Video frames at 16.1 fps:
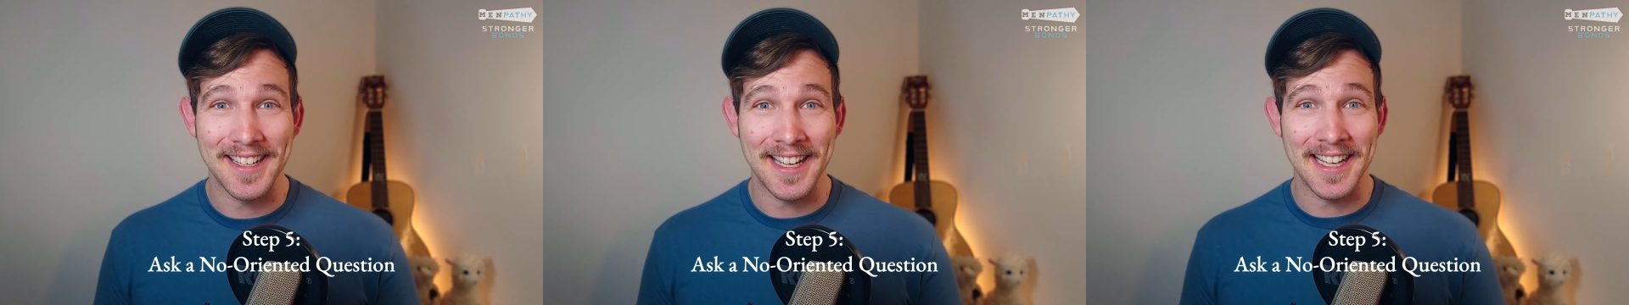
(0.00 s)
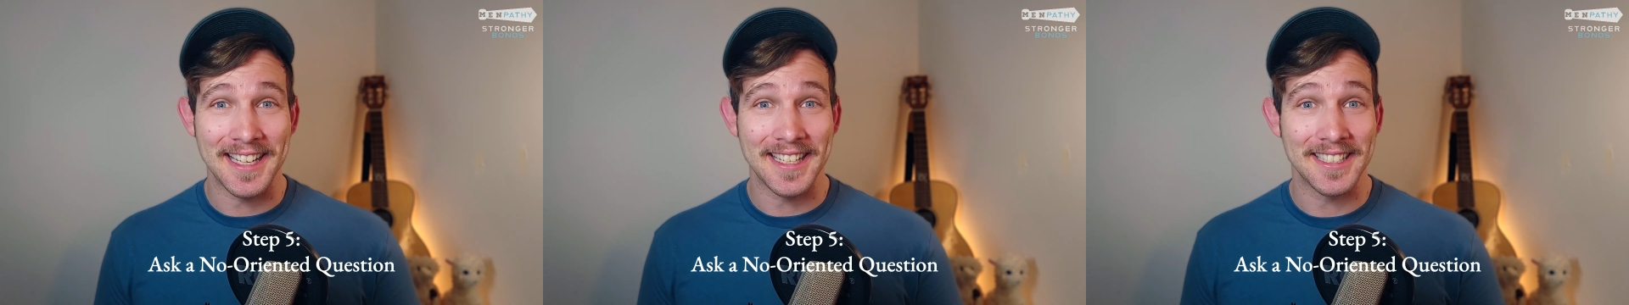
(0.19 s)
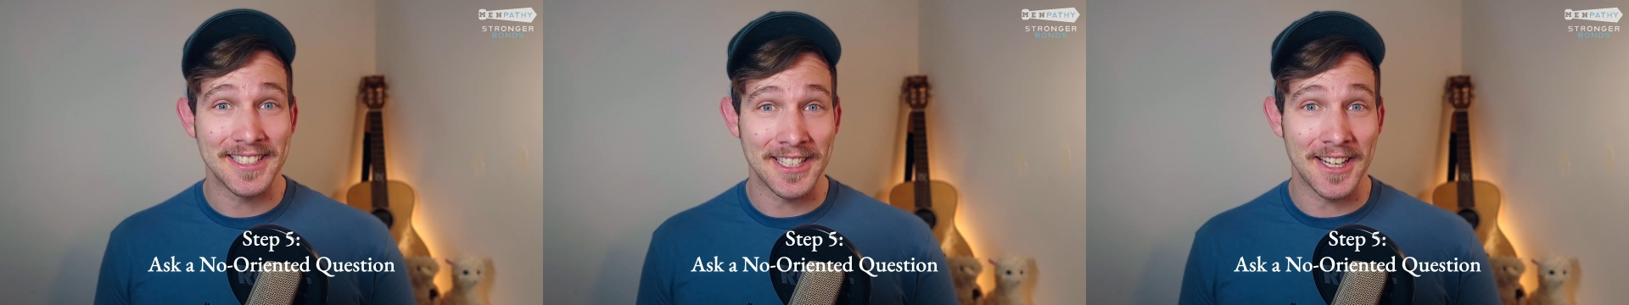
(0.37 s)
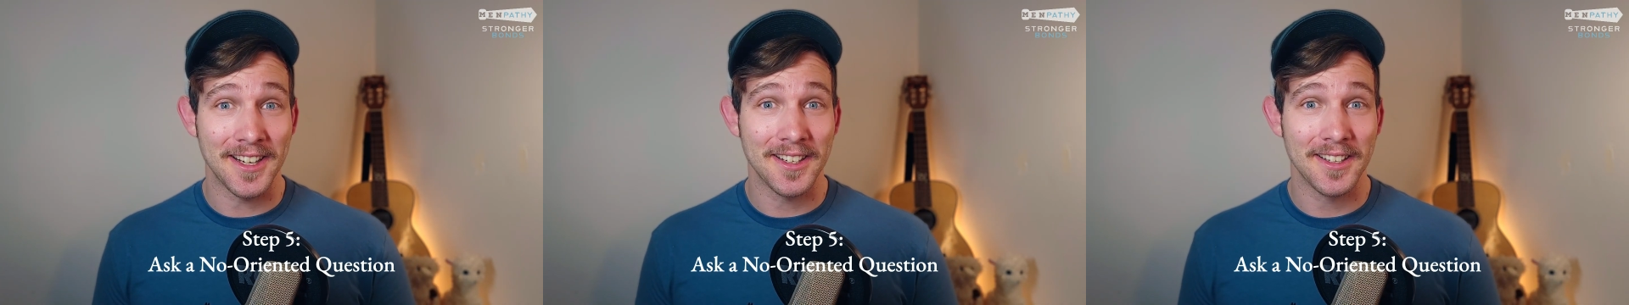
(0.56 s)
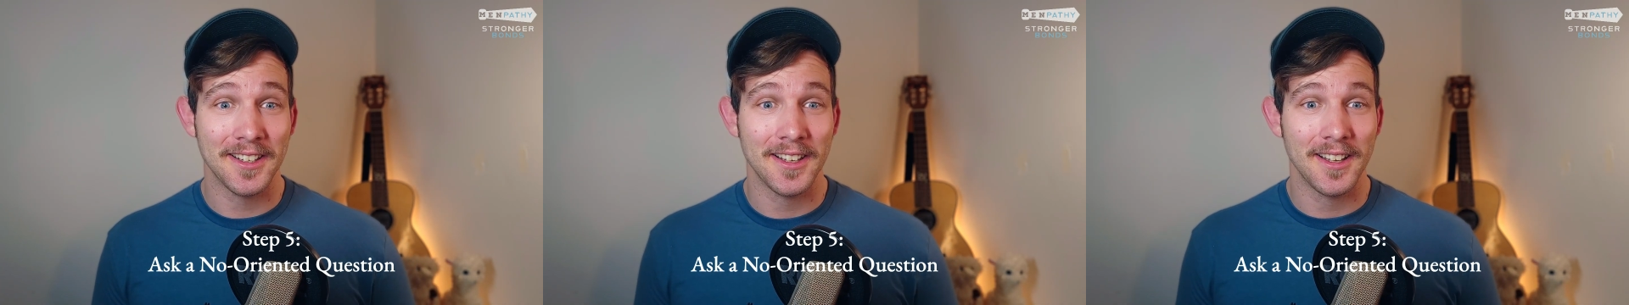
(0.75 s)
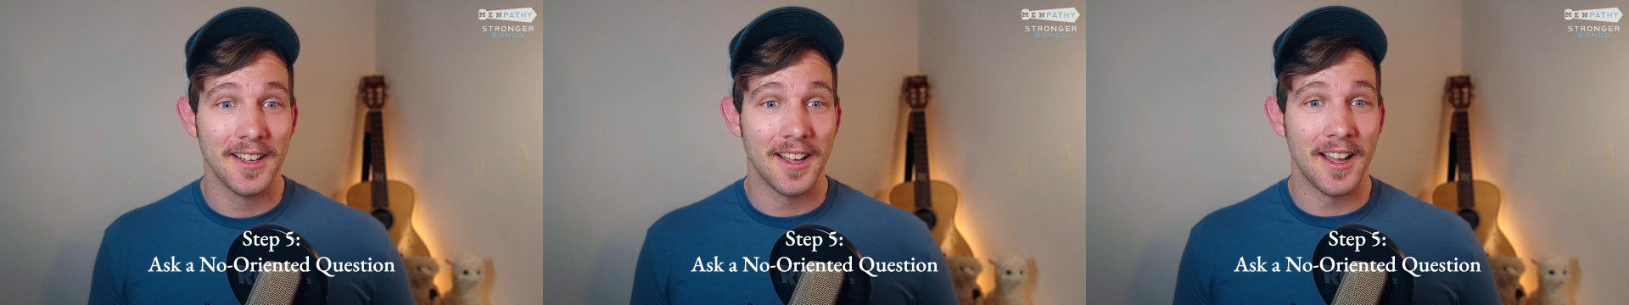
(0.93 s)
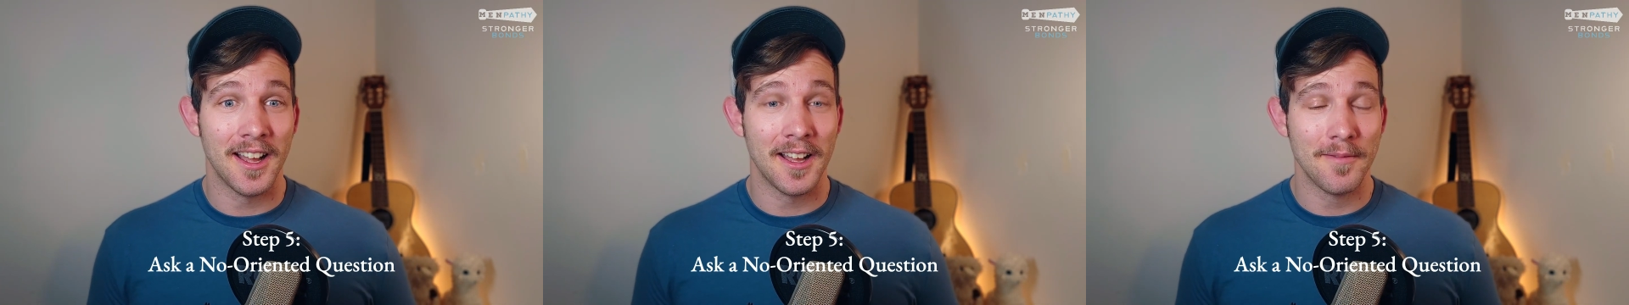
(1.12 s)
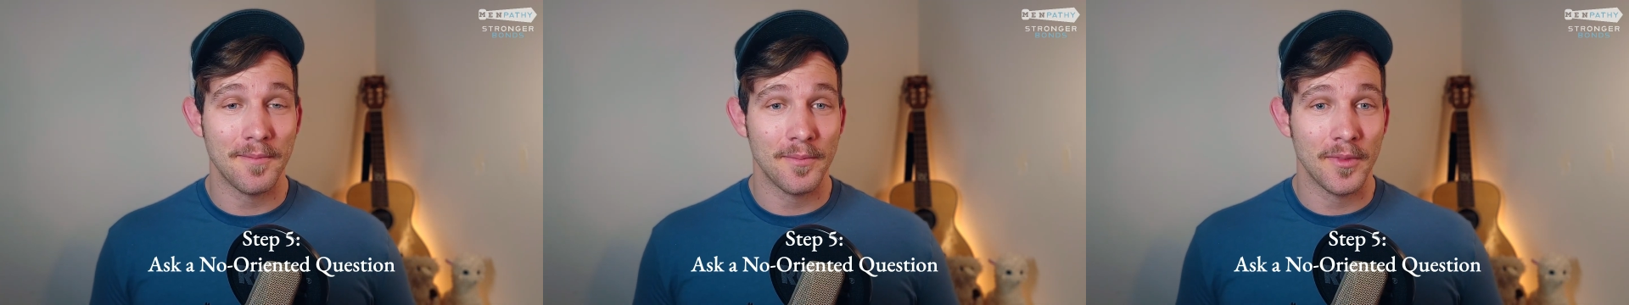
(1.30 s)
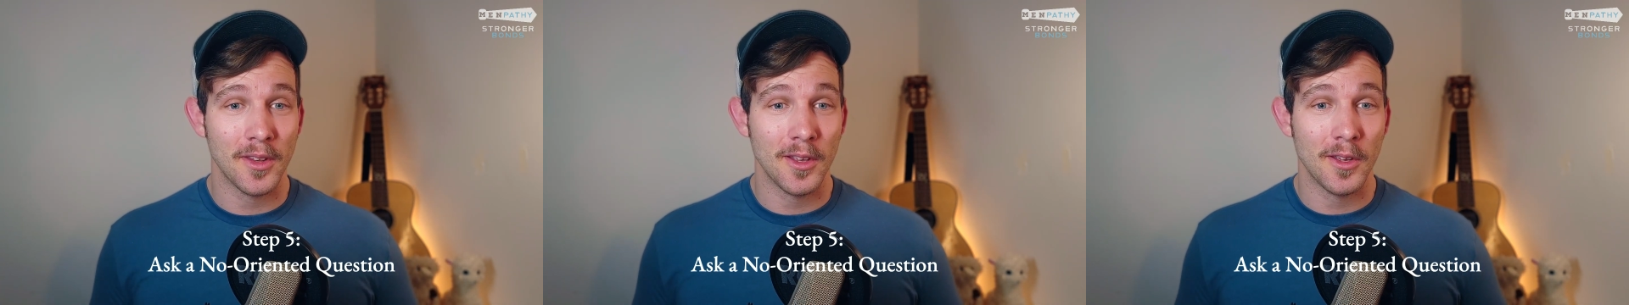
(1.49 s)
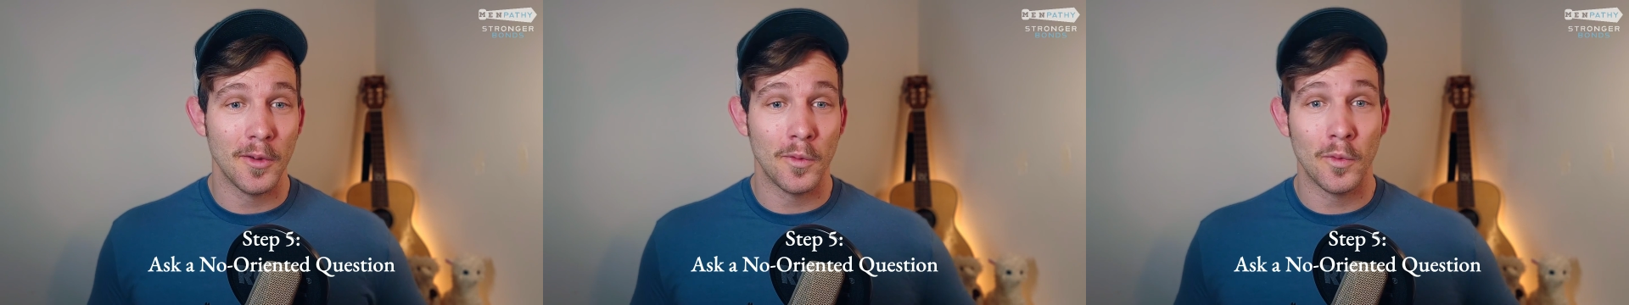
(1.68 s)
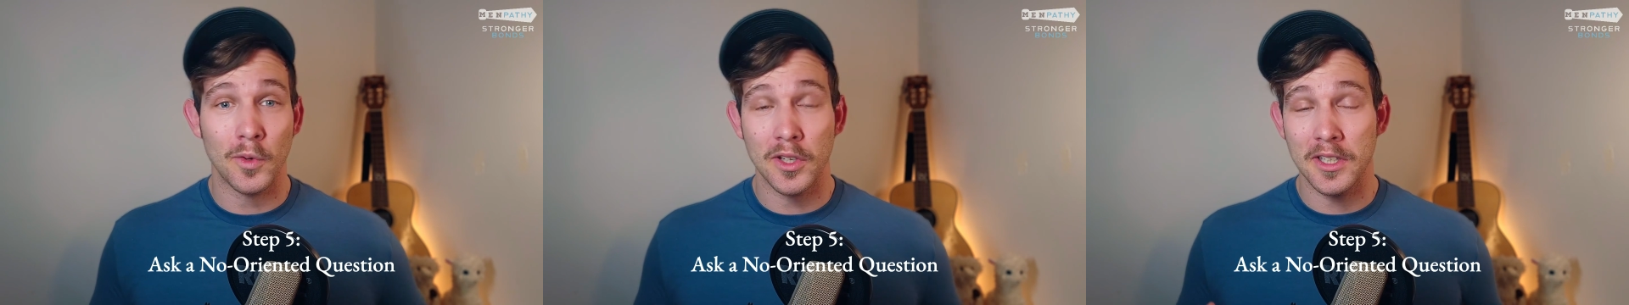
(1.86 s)
I shared,
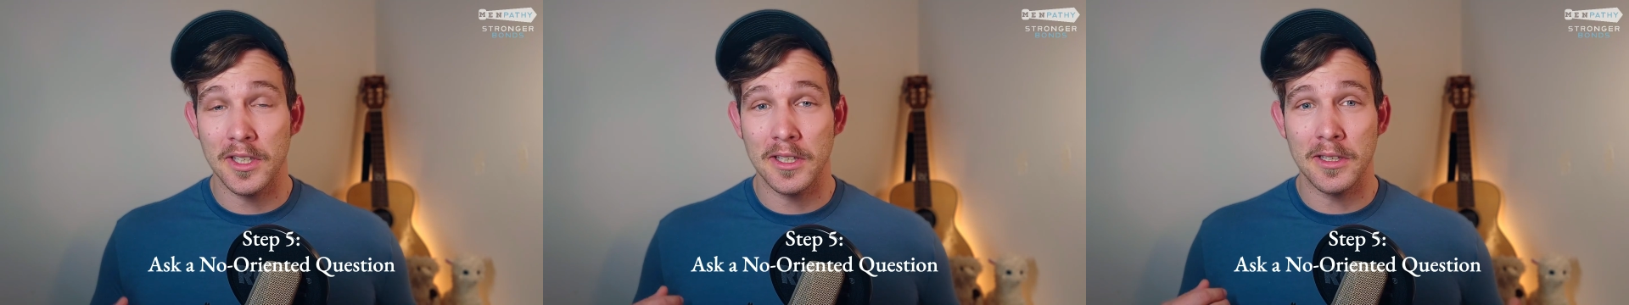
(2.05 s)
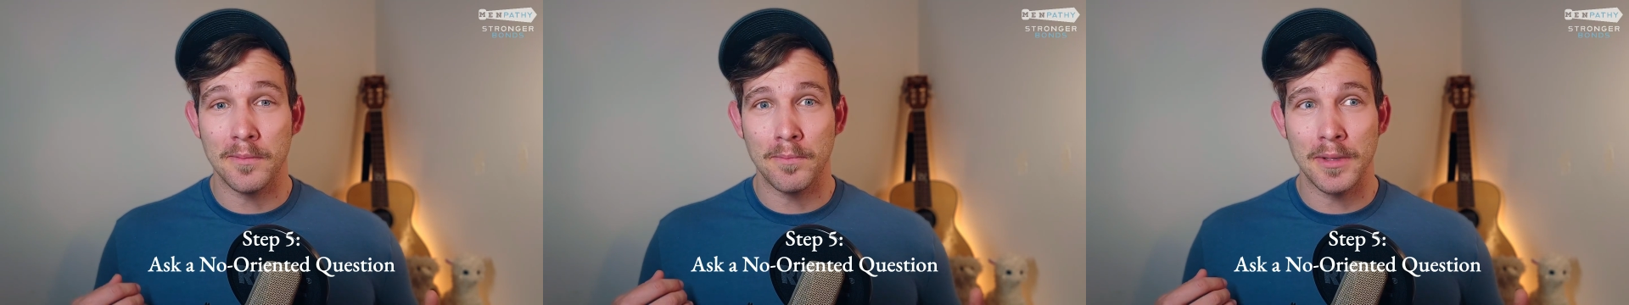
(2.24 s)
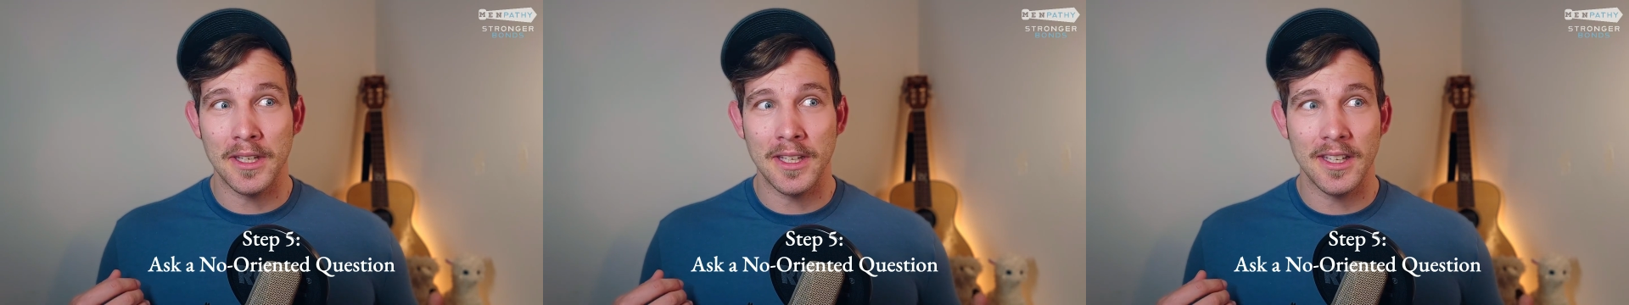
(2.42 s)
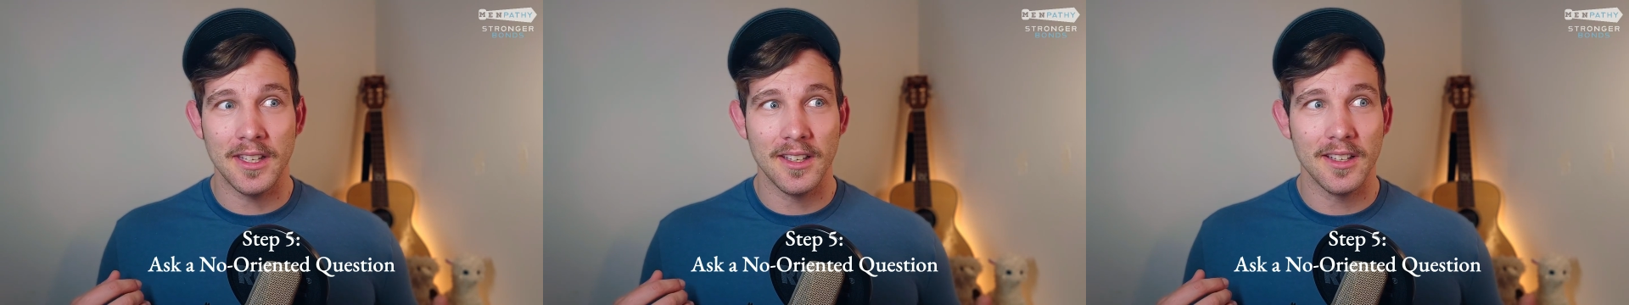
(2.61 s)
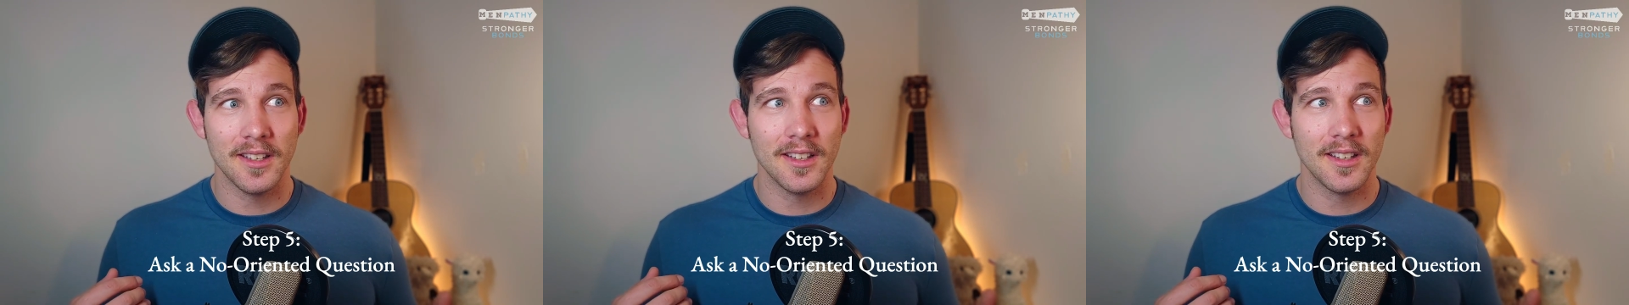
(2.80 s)
would it be?